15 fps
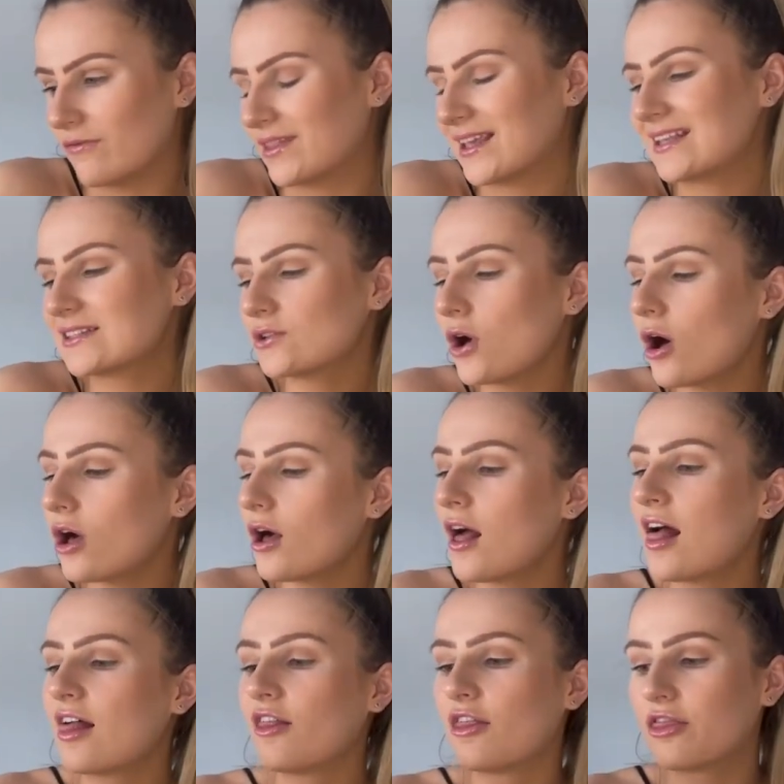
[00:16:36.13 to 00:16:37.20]
Like it's not
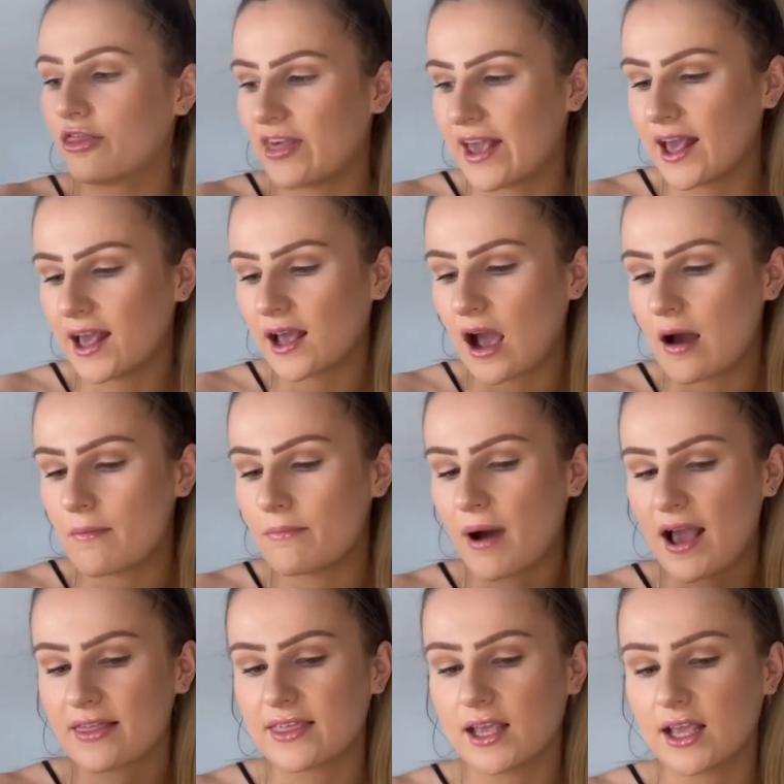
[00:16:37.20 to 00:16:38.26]
thick, but I
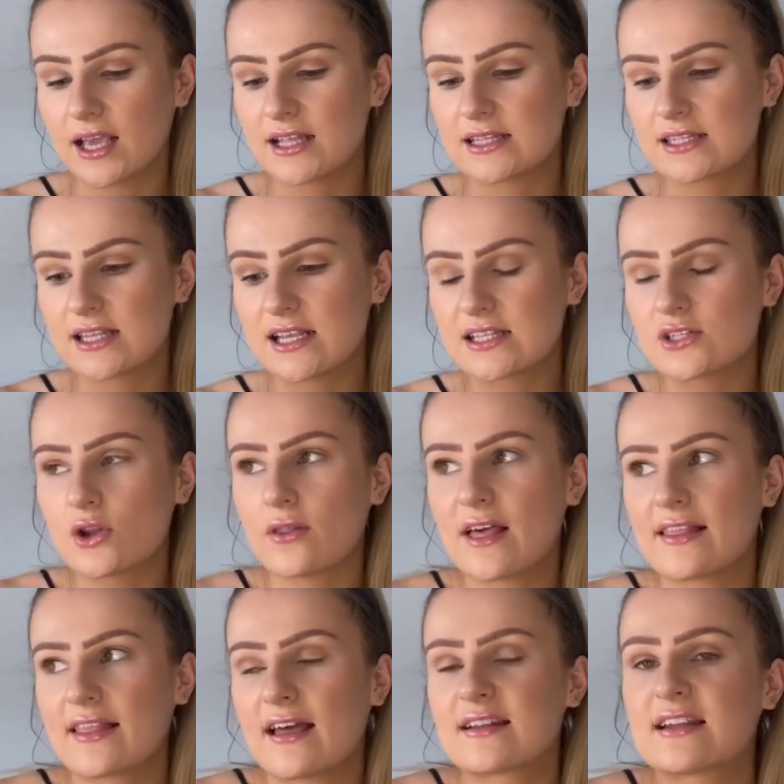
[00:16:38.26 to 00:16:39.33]
think it's it's not like
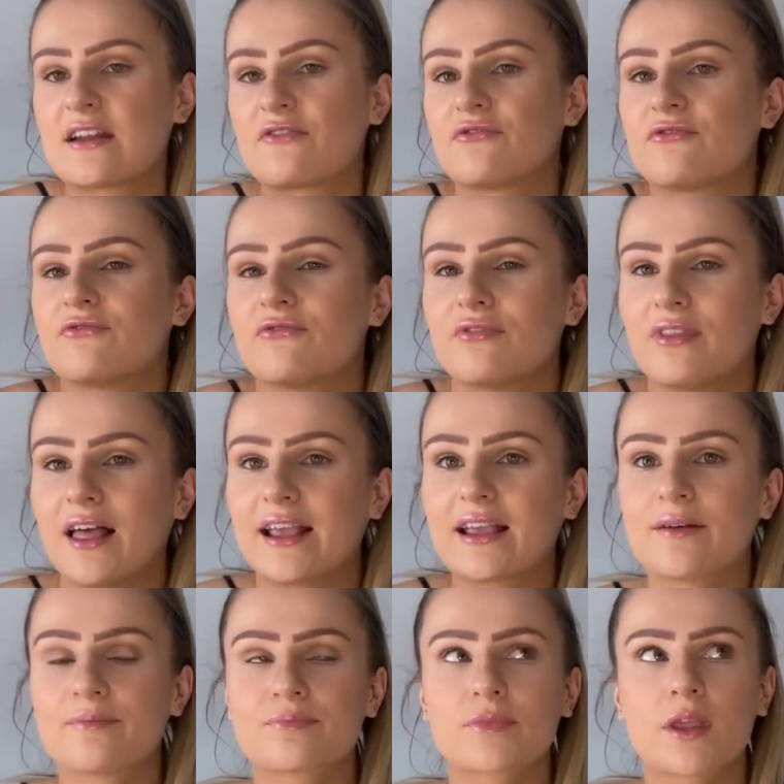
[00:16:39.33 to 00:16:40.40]
that dead like
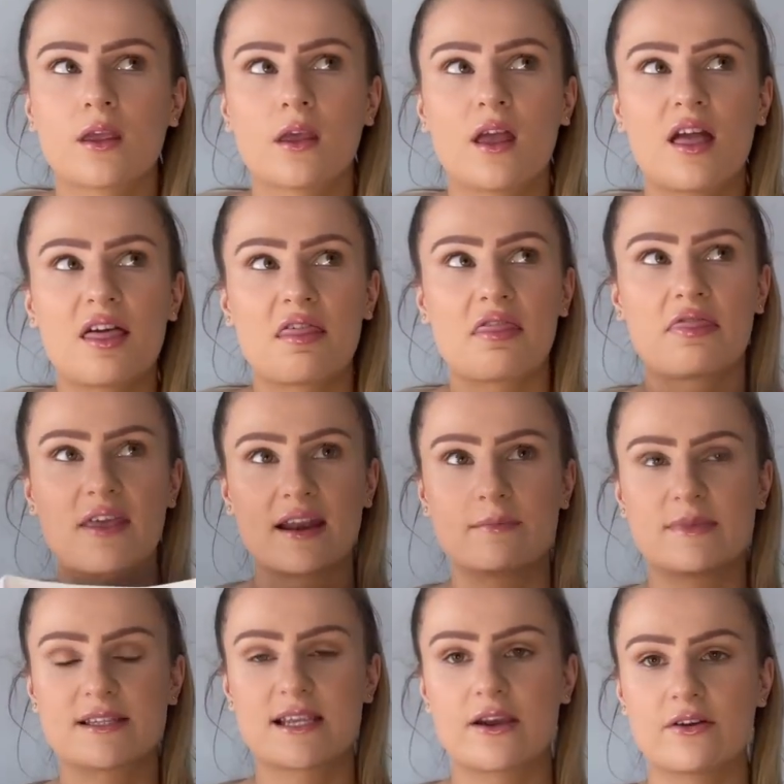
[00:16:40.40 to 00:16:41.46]
thin
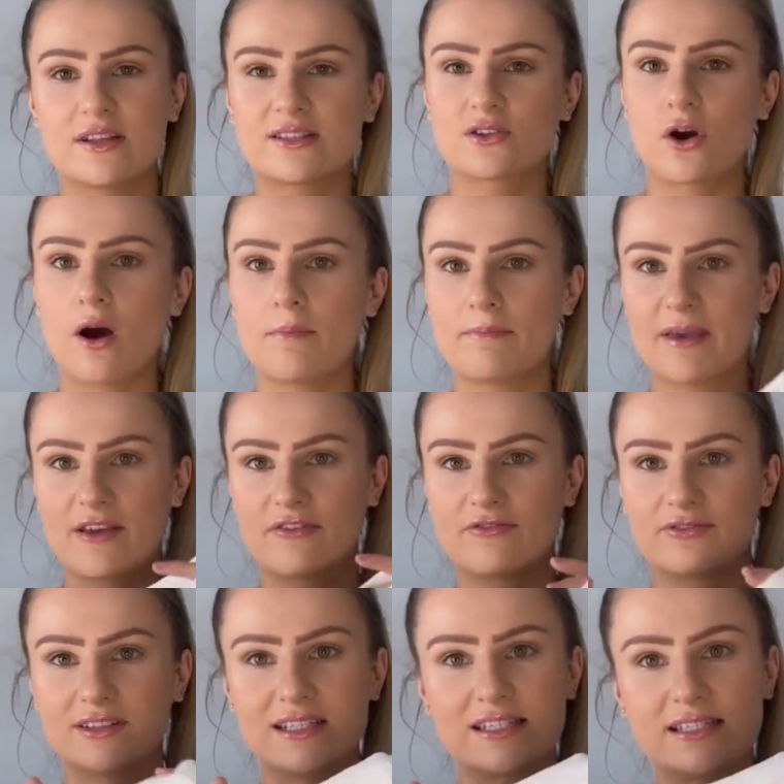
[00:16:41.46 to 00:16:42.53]
material. It's got a bit of
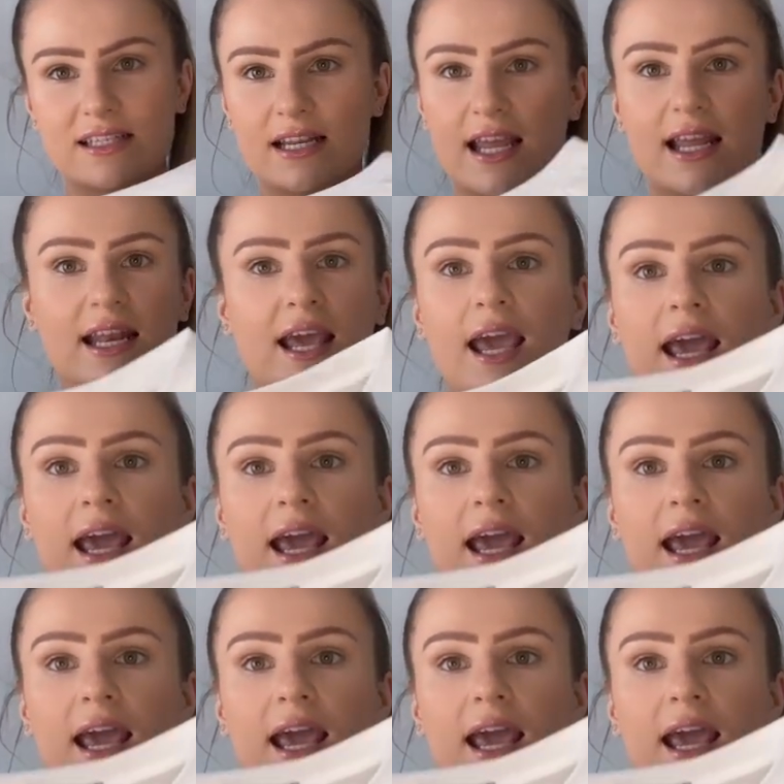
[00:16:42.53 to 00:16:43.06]
fleecing in it.